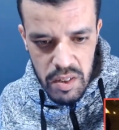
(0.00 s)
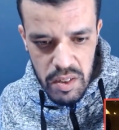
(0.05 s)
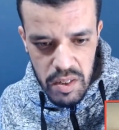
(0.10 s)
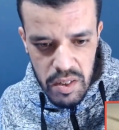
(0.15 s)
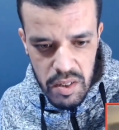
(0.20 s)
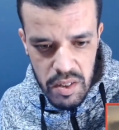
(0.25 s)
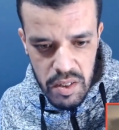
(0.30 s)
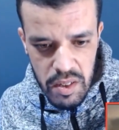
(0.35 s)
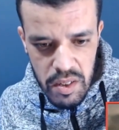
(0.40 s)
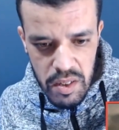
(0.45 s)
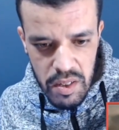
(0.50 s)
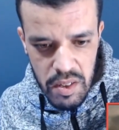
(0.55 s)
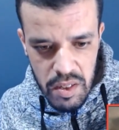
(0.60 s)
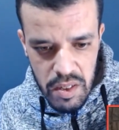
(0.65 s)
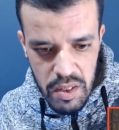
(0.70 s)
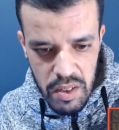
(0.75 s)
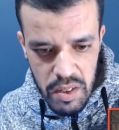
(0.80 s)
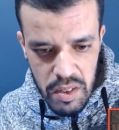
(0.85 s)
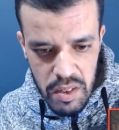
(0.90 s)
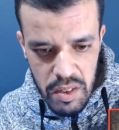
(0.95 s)

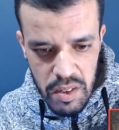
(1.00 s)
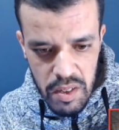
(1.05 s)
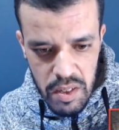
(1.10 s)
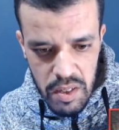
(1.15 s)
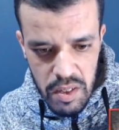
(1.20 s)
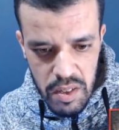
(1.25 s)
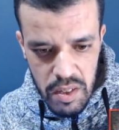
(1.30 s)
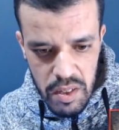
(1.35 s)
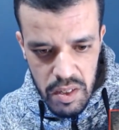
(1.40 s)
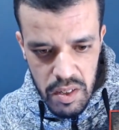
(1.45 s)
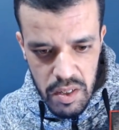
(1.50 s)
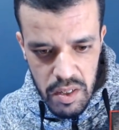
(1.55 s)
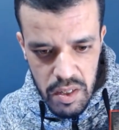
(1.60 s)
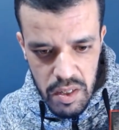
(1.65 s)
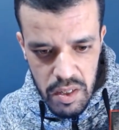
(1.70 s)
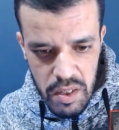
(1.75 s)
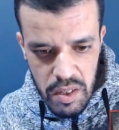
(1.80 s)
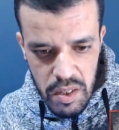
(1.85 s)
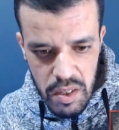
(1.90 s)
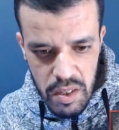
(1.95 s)

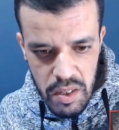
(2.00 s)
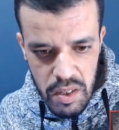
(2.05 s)
Nobody speaks.